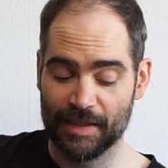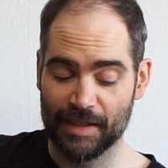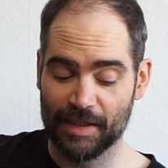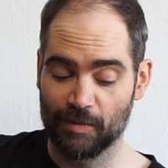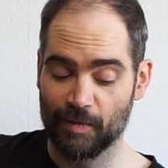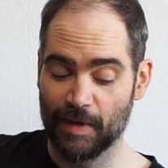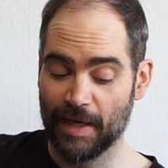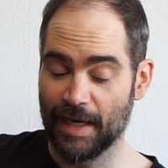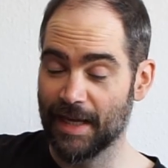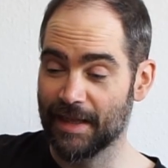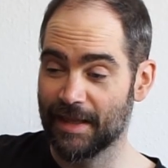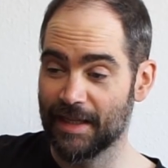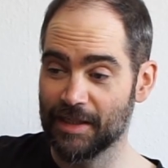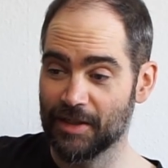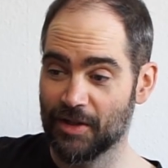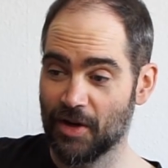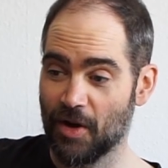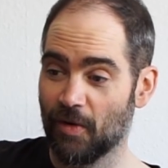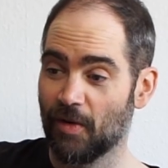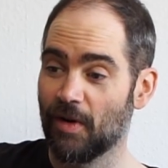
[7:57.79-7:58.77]
is we get
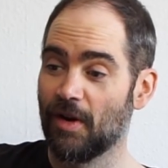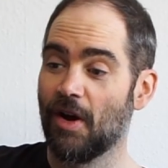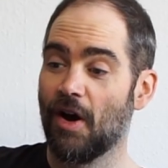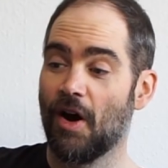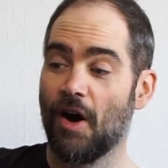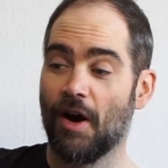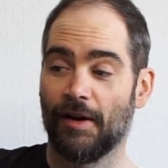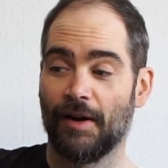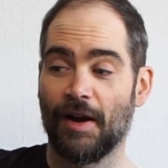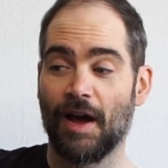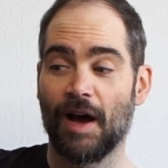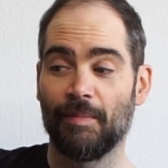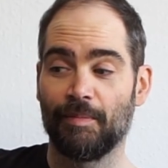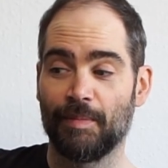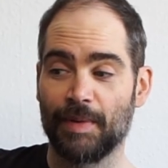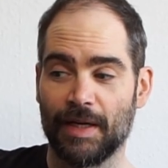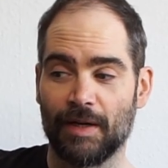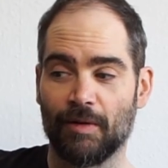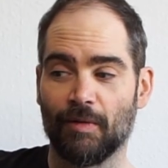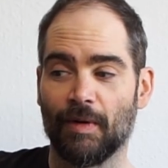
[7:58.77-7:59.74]
this note on an upbeat,